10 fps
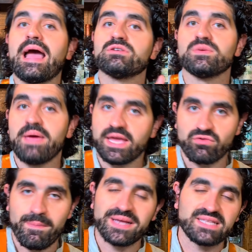how
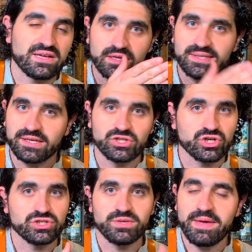Jamaican rum has like a
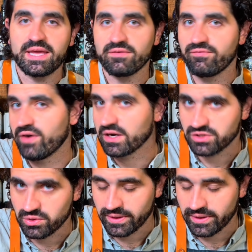signature Jamaican funk to